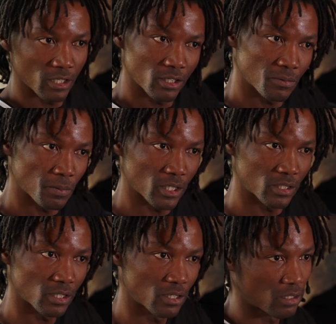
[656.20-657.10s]
of this
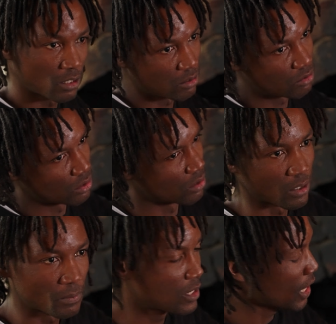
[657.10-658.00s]
person, and you know
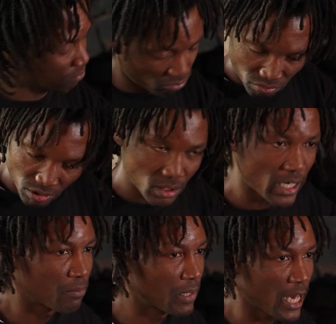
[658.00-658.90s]
what I mean? Like,
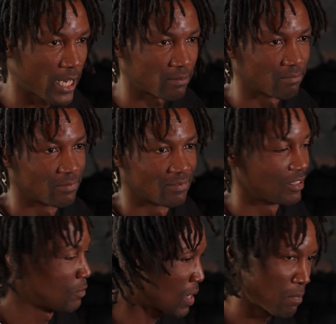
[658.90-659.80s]
same cat.
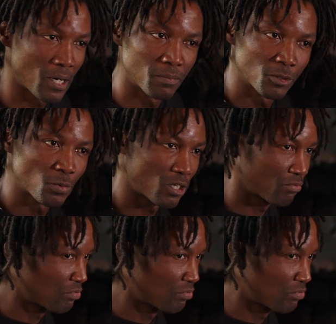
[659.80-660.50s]
And my mom as well.